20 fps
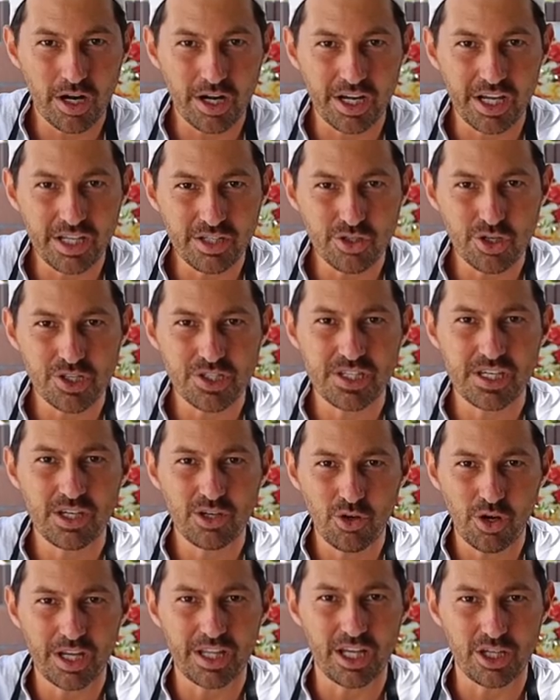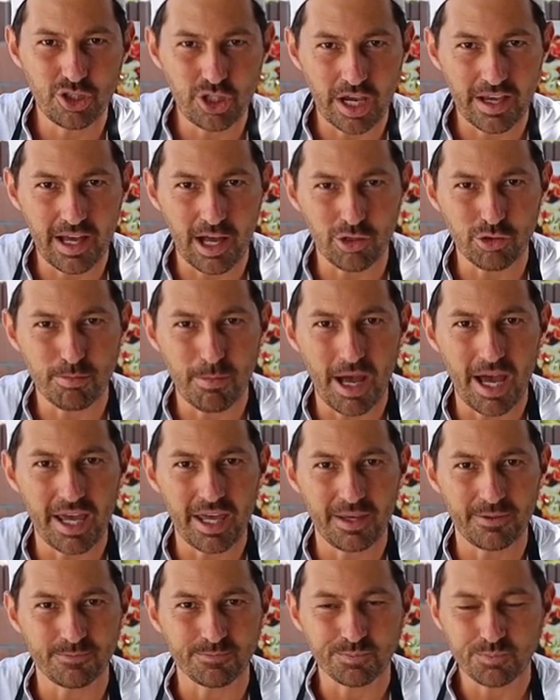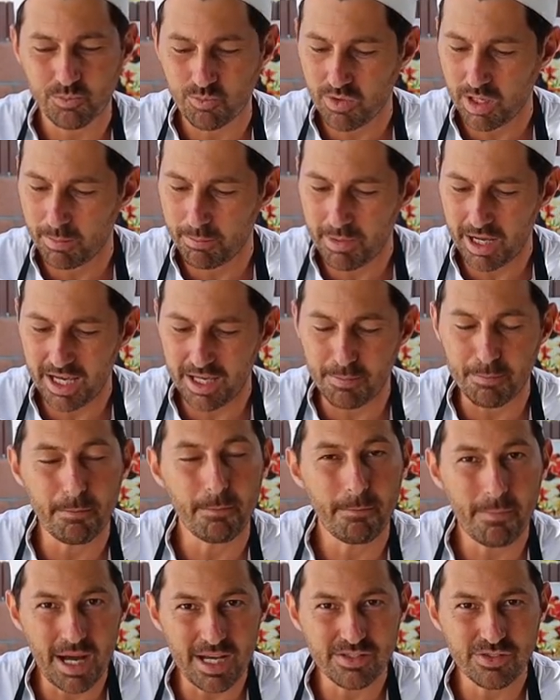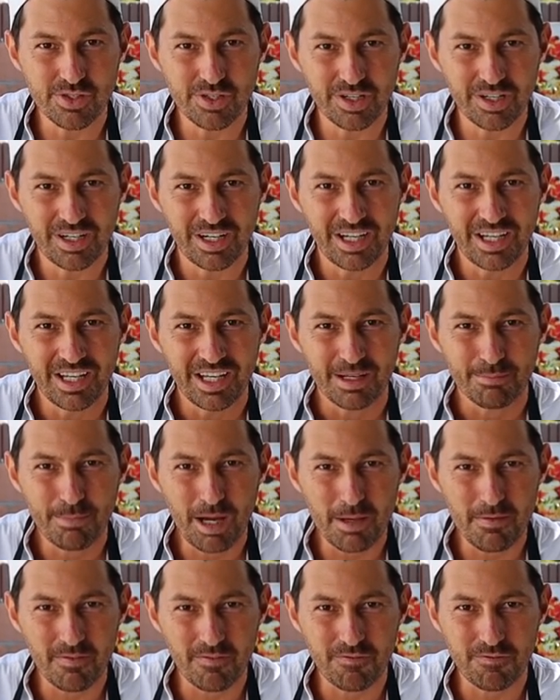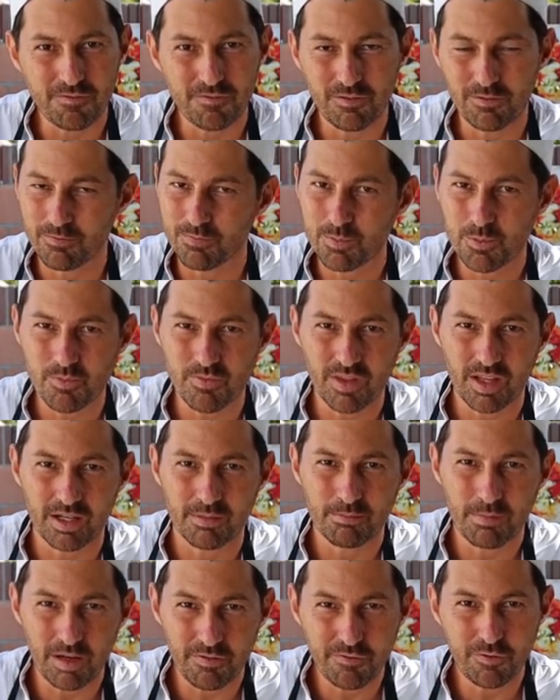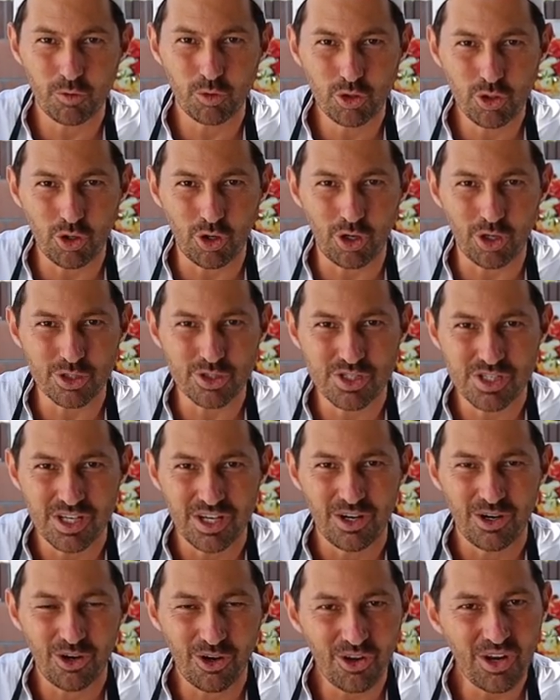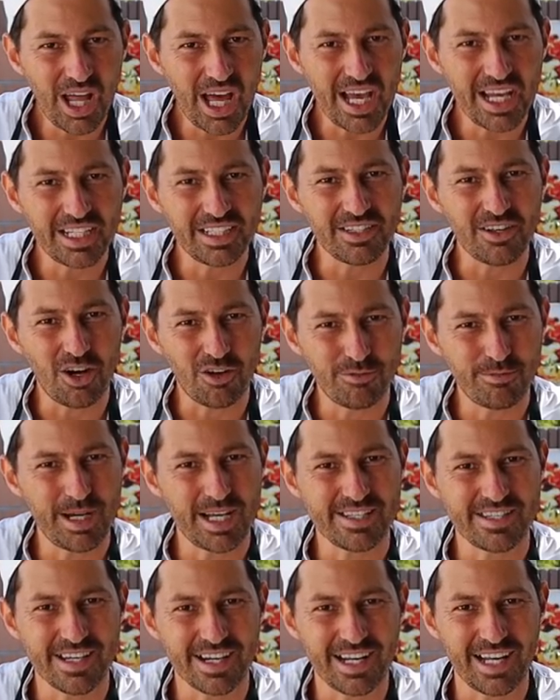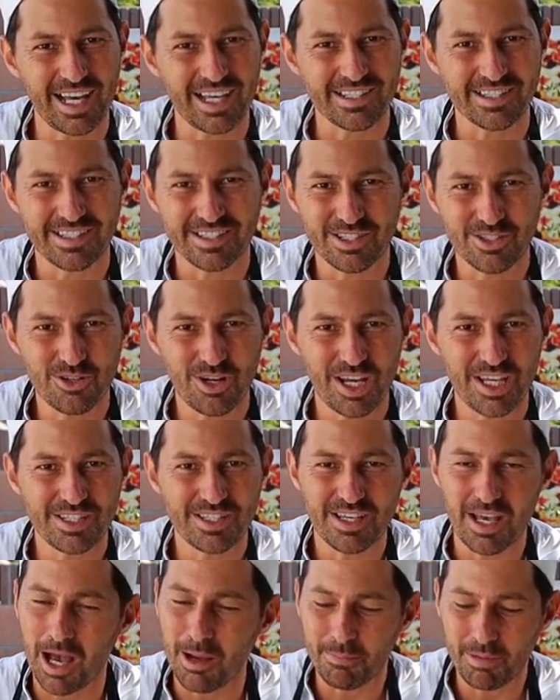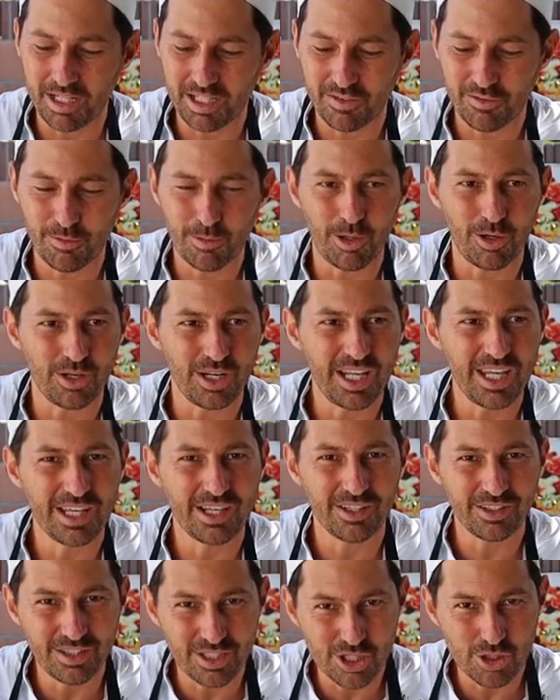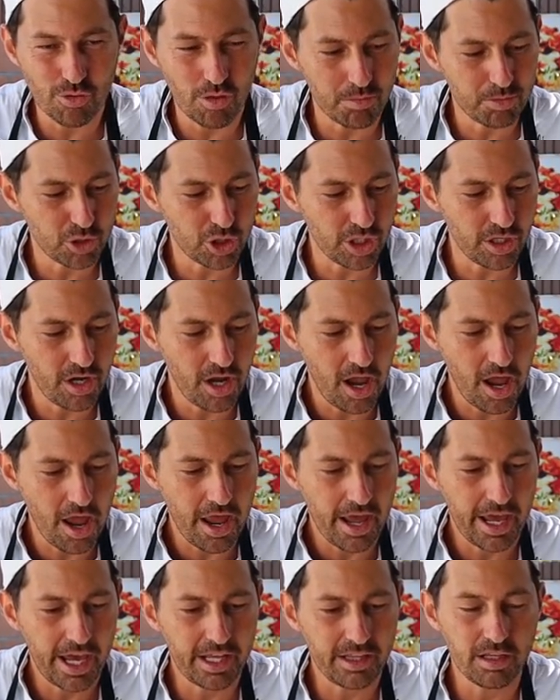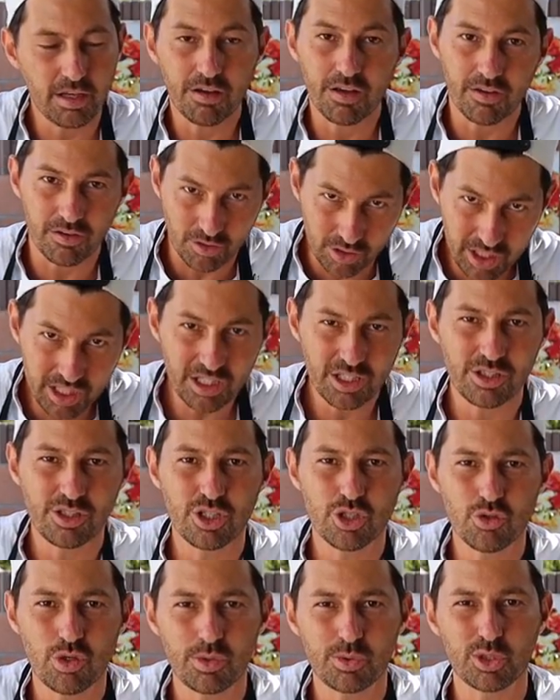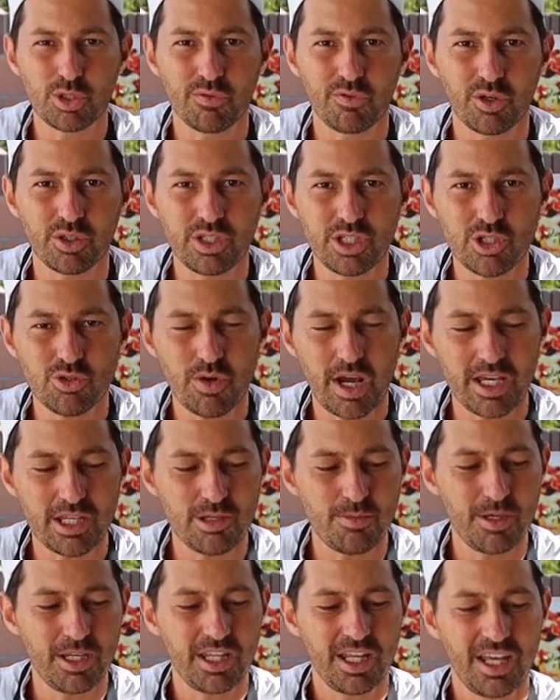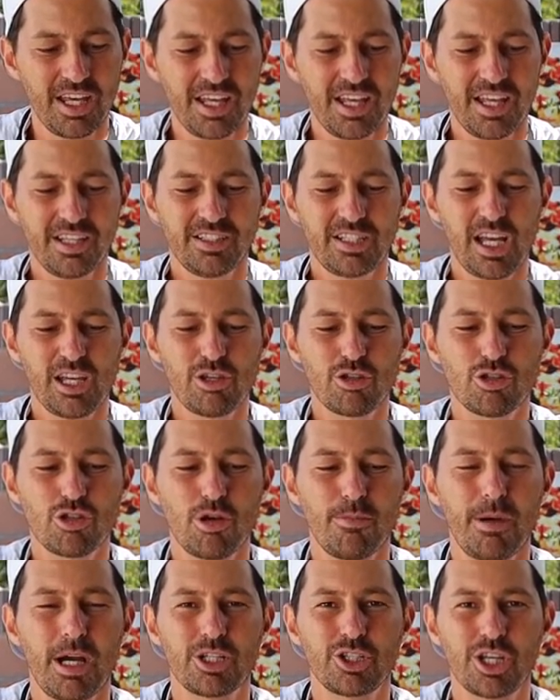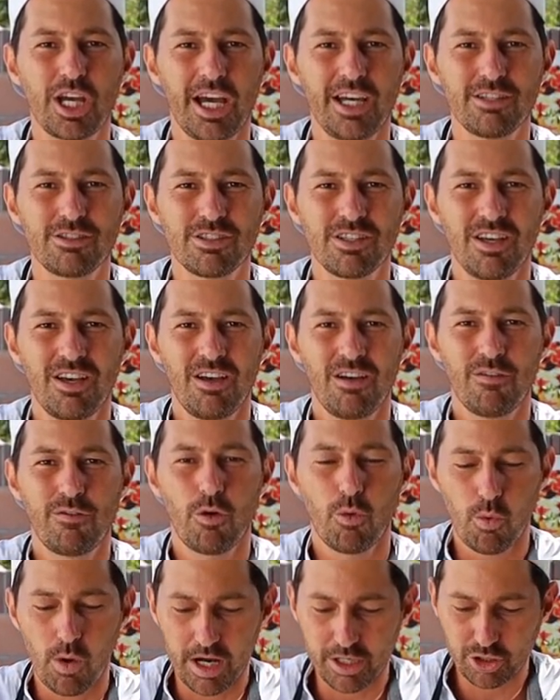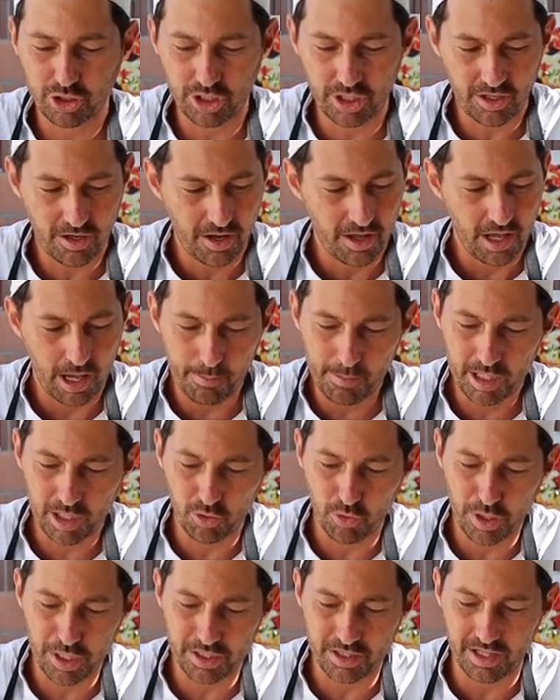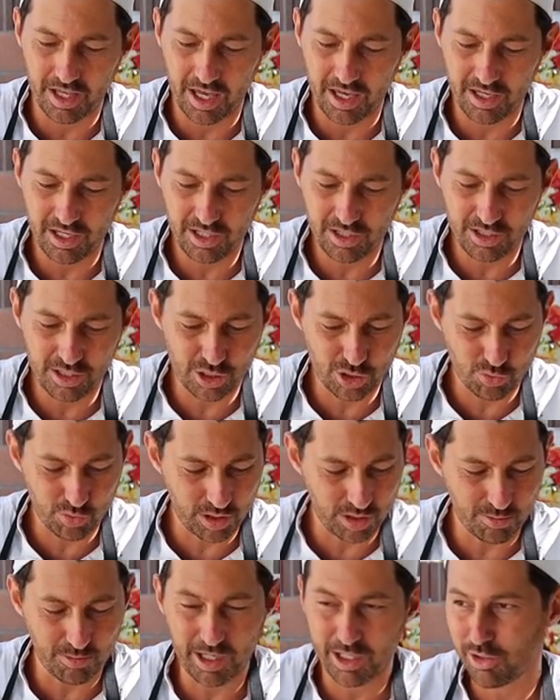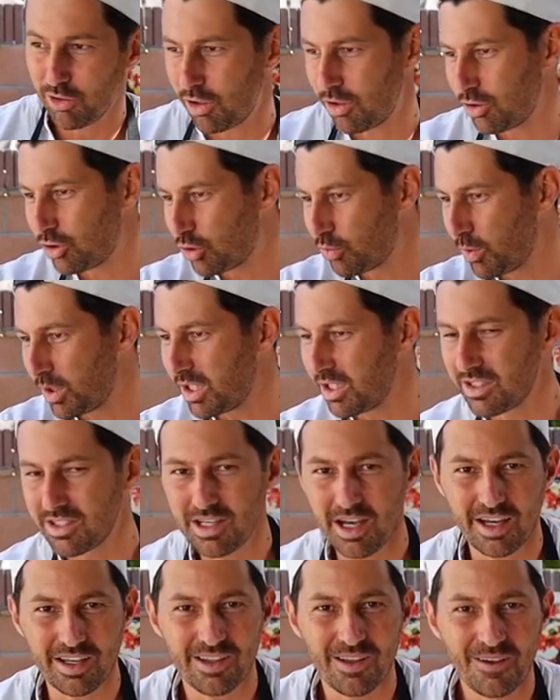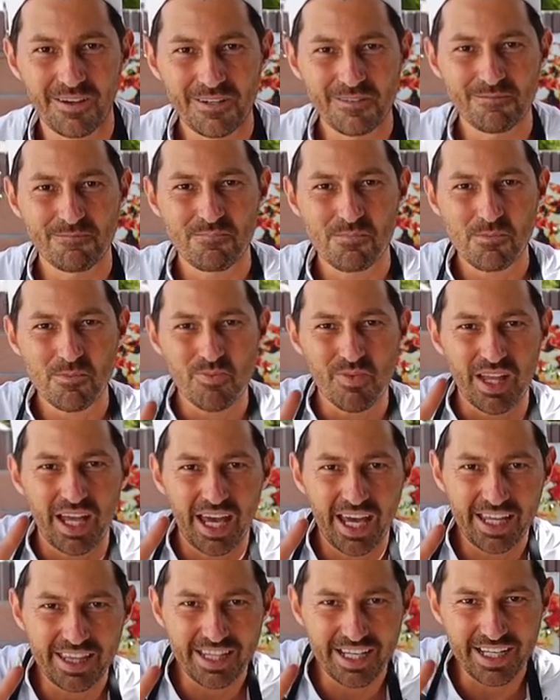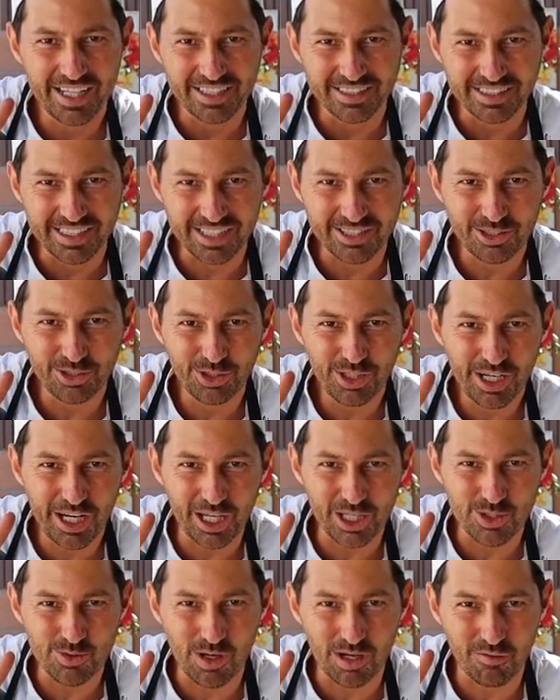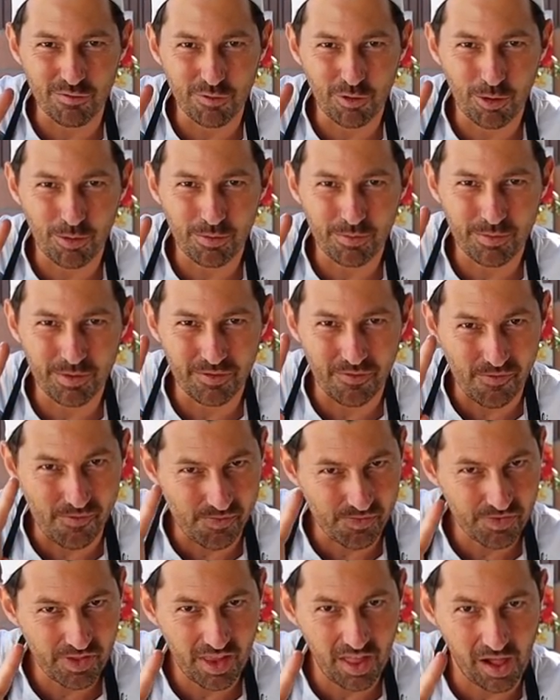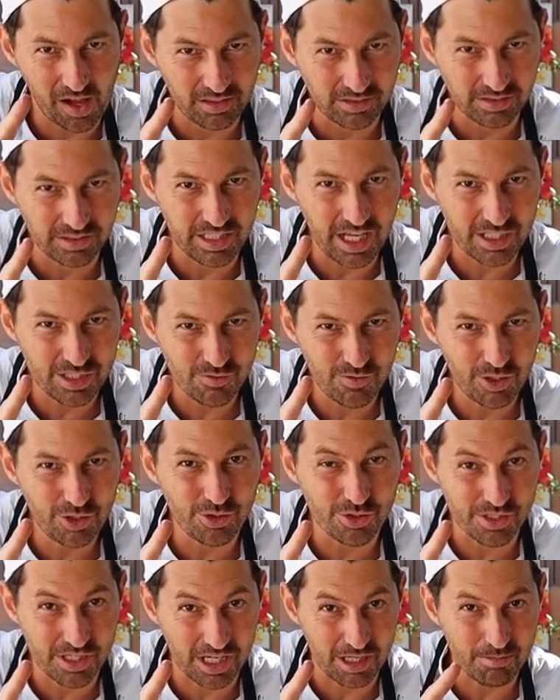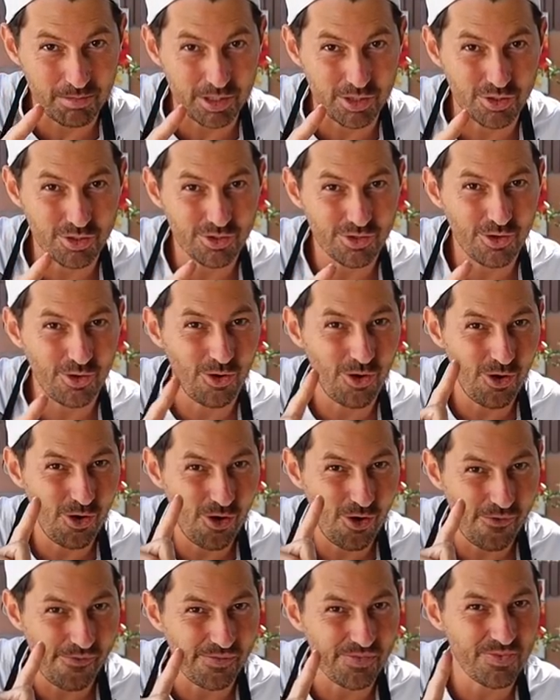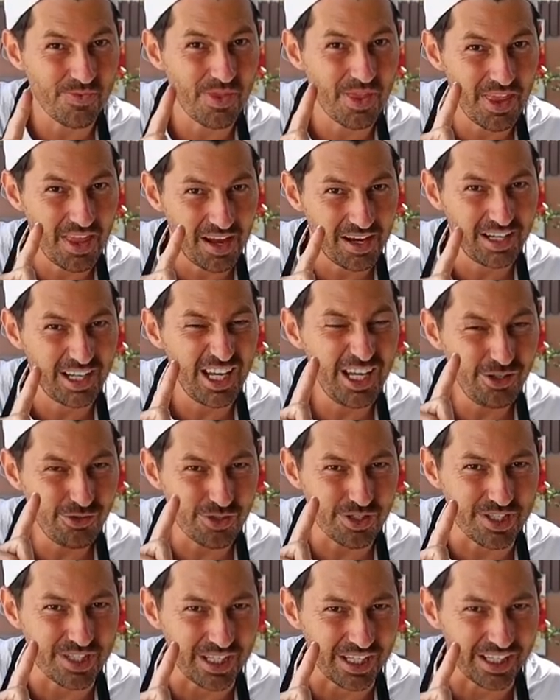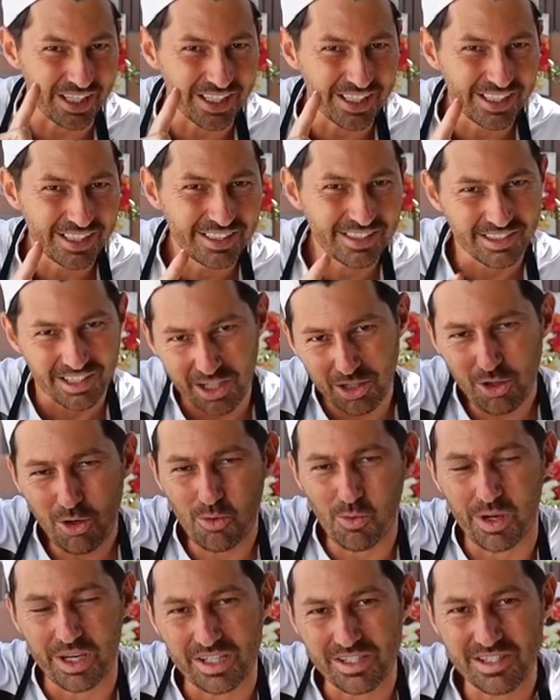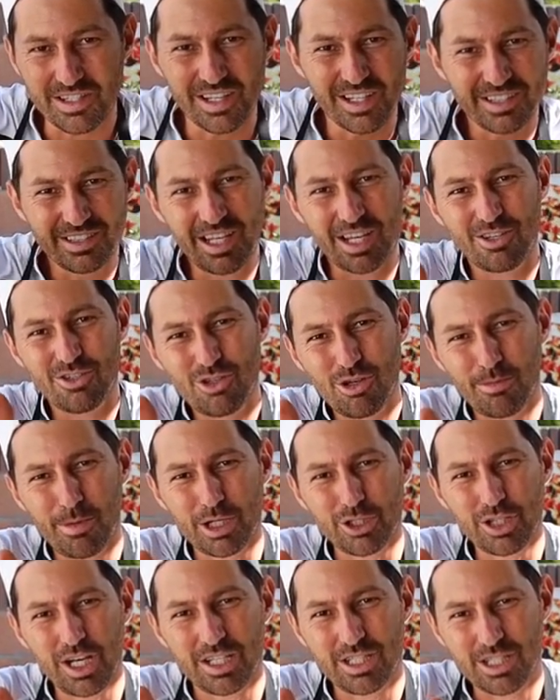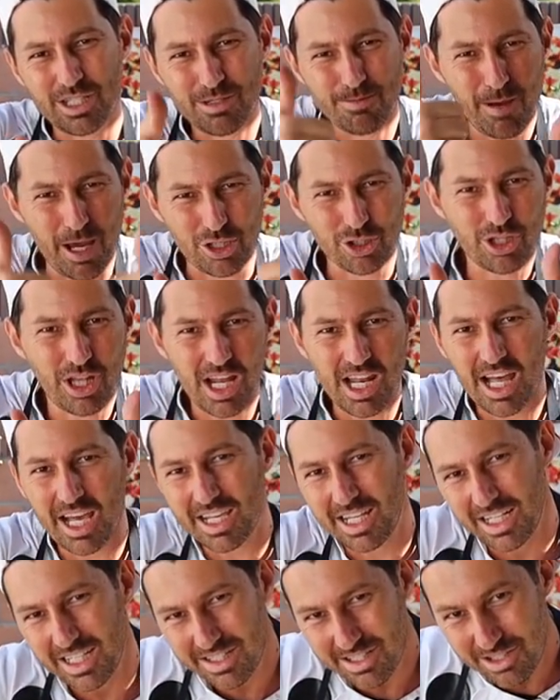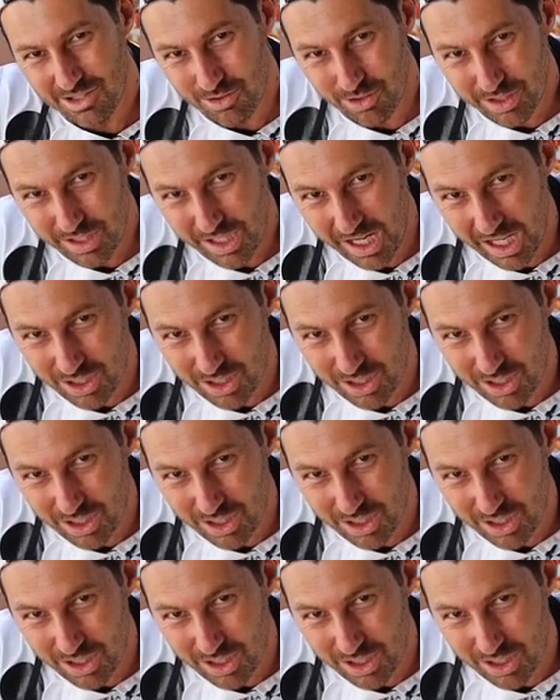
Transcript: are interested, go ahead and check out my my master, my my full course online of masterclass. It's crazy, unbelievable. Link in description and the link in description for this recipe. Thank you so much, guys, for watching. I'm gonna go ahead and eat this with my daughter. She went inside, and uh, I'll see you the next one. From next video is gonna be so interesting, like always. Thank you so much, guys. Smash that like, and I'll see you on the